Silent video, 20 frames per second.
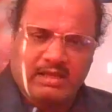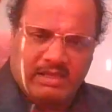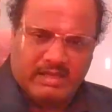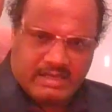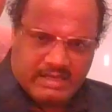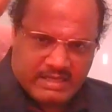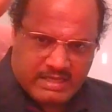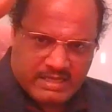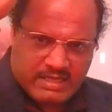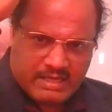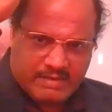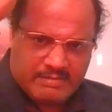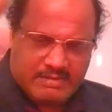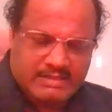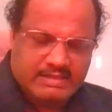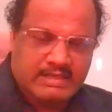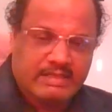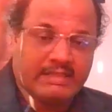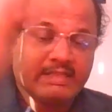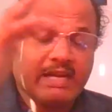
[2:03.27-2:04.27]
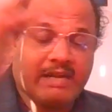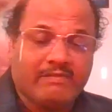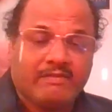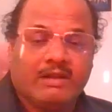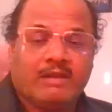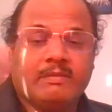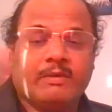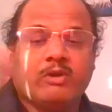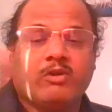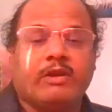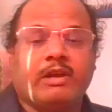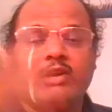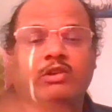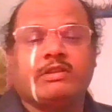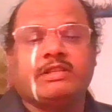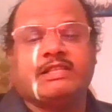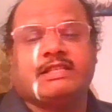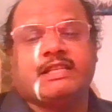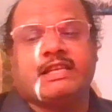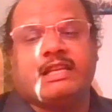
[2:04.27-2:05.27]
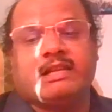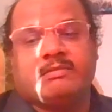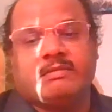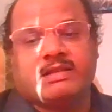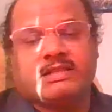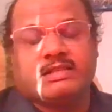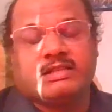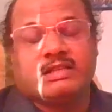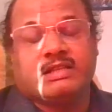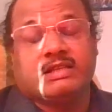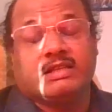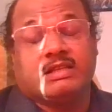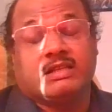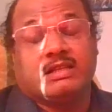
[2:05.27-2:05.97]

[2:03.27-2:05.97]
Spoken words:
here basically. That will be going to chain basically.